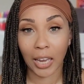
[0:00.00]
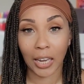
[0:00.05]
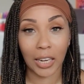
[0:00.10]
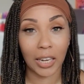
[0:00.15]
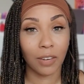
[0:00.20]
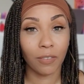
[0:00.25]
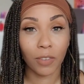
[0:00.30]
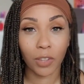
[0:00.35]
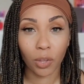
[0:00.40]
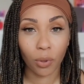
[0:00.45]

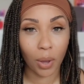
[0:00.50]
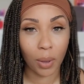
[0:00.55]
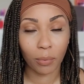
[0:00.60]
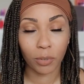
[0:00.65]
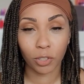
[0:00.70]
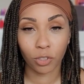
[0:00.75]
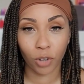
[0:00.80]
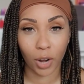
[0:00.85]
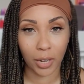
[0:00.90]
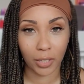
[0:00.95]
Even though I
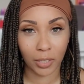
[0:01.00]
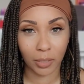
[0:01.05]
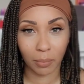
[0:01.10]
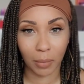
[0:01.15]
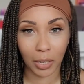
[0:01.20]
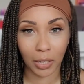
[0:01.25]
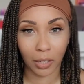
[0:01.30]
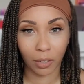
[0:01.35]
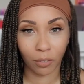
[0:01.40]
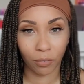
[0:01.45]
was trying to
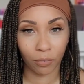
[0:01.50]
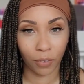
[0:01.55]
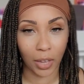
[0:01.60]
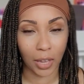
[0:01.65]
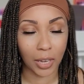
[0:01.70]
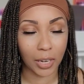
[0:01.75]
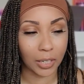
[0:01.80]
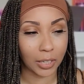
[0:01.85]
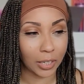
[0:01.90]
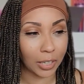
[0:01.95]
make it
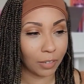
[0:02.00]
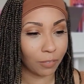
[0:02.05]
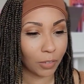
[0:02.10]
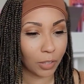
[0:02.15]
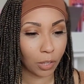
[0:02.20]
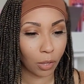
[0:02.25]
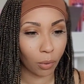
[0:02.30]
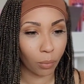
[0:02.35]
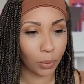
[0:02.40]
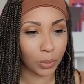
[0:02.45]
fun, even
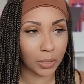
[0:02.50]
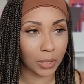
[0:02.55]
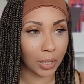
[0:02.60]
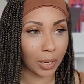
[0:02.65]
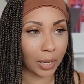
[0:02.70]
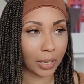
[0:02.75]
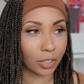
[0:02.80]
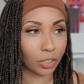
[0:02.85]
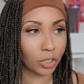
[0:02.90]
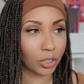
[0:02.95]
though it wasn't
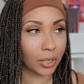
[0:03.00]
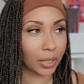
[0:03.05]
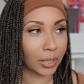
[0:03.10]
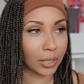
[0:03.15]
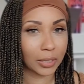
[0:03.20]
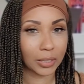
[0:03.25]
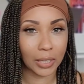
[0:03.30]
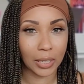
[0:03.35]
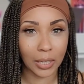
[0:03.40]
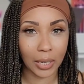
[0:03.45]
like just like
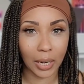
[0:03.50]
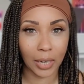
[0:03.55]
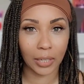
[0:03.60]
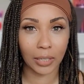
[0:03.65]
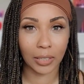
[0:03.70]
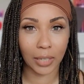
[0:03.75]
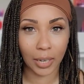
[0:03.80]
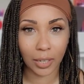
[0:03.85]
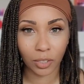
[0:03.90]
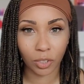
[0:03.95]
sitting at a
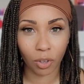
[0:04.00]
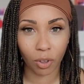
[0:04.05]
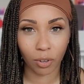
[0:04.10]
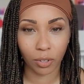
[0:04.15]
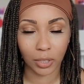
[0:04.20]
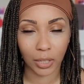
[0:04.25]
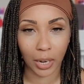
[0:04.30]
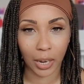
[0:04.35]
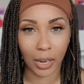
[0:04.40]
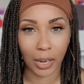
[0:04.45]
desk all
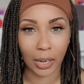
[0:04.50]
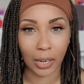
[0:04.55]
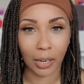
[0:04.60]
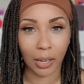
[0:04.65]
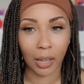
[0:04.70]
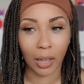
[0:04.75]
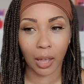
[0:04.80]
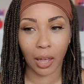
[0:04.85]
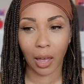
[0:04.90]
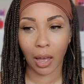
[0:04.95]
day,
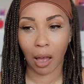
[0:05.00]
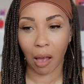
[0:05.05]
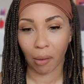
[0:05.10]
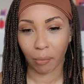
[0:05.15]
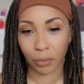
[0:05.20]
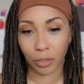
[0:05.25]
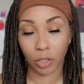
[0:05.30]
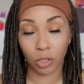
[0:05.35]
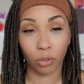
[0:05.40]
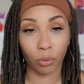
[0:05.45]
I
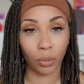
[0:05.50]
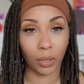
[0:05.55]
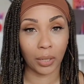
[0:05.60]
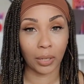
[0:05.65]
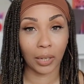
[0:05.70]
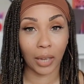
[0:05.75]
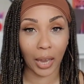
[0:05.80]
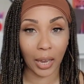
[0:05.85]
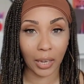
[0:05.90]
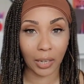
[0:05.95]
was doing
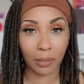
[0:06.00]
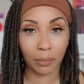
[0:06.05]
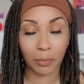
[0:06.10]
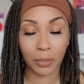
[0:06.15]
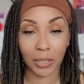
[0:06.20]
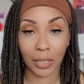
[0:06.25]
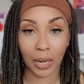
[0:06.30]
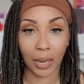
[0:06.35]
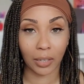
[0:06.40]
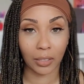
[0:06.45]
games
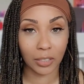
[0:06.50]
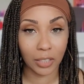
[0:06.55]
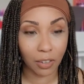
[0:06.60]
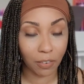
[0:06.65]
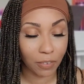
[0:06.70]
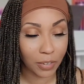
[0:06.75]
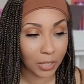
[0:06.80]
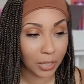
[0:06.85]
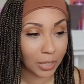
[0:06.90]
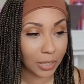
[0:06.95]
and
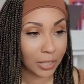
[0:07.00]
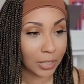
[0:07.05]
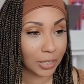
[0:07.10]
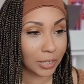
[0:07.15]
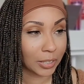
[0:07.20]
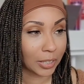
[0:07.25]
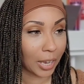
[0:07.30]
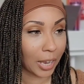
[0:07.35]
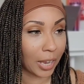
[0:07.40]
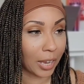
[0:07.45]

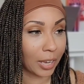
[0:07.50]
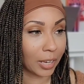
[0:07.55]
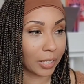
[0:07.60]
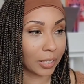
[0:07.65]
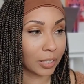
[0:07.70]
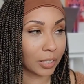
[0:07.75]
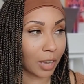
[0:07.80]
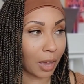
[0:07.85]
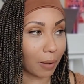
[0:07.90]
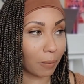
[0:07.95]
activities
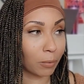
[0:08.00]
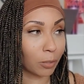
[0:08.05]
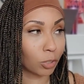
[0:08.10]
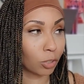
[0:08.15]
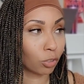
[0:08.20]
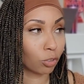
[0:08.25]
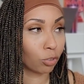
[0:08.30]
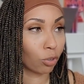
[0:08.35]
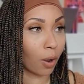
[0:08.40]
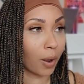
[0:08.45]
and I
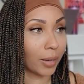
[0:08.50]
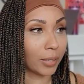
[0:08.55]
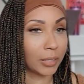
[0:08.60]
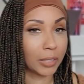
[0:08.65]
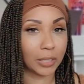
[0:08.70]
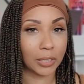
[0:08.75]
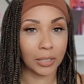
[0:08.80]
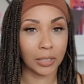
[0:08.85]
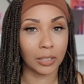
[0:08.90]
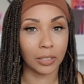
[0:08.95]
was trying
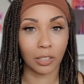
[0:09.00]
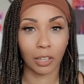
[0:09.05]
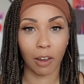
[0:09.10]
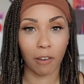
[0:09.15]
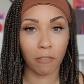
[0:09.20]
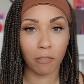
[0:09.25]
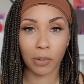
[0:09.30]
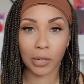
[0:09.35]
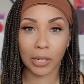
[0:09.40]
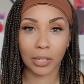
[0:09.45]
to teach
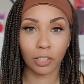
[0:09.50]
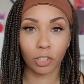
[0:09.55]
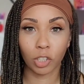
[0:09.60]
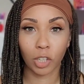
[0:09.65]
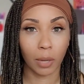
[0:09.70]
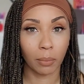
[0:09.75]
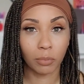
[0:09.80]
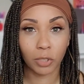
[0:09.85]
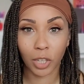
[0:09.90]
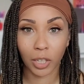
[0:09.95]
every
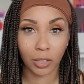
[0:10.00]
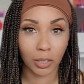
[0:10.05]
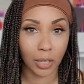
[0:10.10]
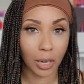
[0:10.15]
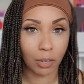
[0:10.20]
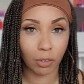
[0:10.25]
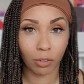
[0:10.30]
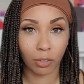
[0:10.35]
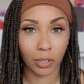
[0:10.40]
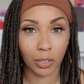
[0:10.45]
subject
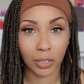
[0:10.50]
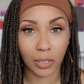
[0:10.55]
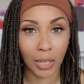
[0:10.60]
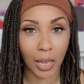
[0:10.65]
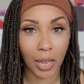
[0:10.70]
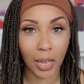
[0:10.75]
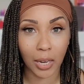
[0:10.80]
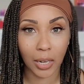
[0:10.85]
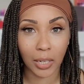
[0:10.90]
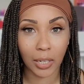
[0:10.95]
under the
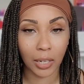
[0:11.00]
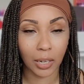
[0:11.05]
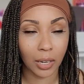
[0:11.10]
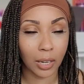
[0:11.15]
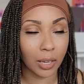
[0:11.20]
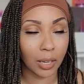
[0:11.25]
sun.